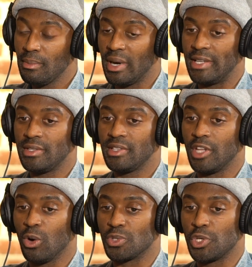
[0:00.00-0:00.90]
but
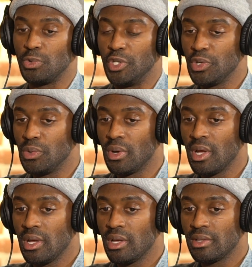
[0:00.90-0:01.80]
those who do,
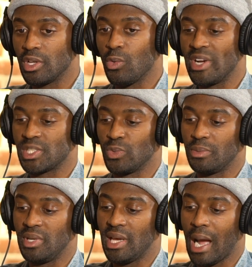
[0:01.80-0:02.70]
the question
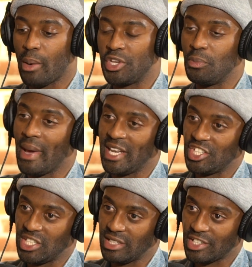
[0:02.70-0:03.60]
would be, how are you
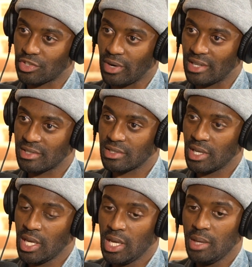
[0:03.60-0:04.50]
managing that stress?
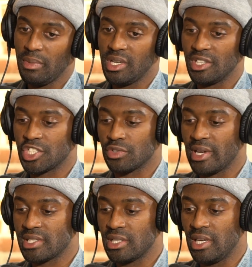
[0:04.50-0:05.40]
Because
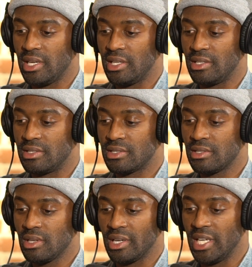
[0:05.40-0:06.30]
stress
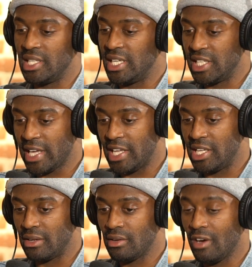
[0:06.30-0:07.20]
is, again,
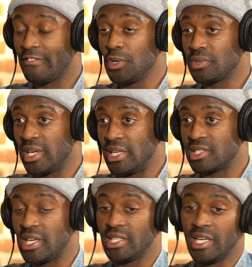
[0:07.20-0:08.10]
indicating a few
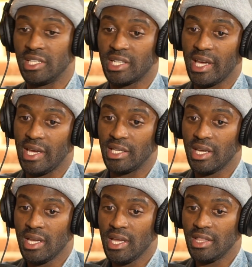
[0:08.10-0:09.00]
things. It can indicate
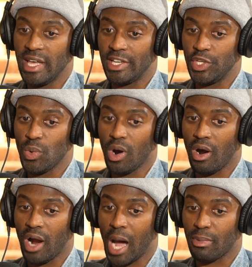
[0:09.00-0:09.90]
that you
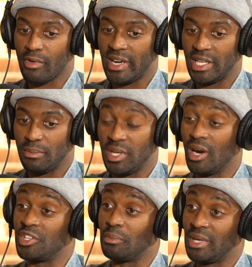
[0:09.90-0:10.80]
are operating
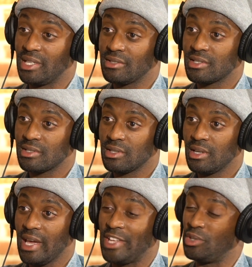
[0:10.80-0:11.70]
beyond your means
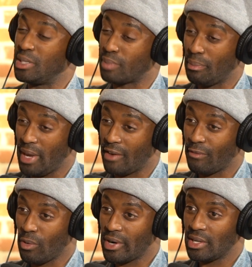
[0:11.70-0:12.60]
and you didn't prepare
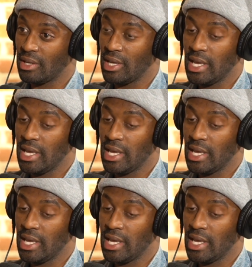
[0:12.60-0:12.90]
for it.